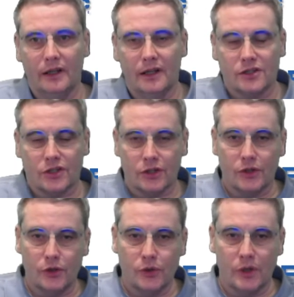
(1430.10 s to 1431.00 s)

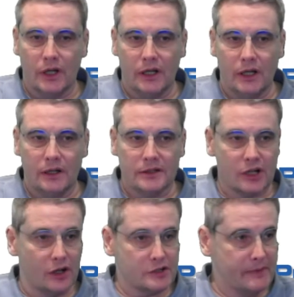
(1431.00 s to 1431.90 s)
to
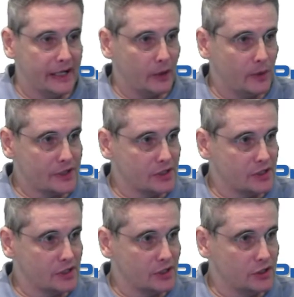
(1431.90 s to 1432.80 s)
ask me any
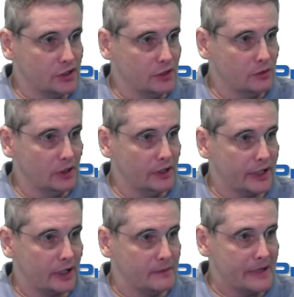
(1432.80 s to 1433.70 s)
questions that you
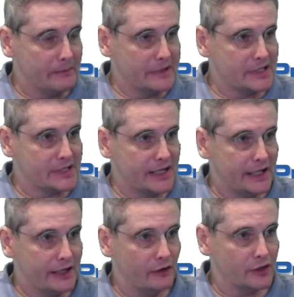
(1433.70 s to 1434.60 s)
like. I'm happy to sit
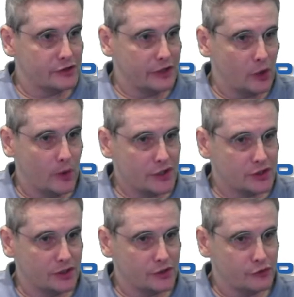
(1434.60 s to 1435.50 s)
here answering
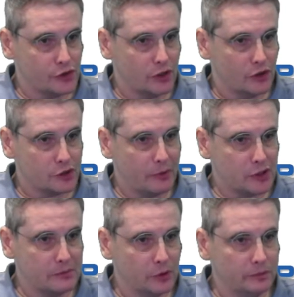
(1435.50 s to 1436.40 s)
questions for as long as
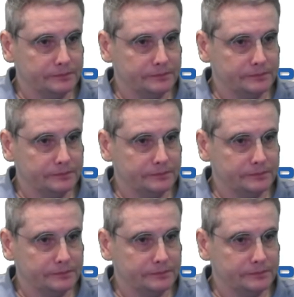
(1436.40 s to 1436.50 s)
possible.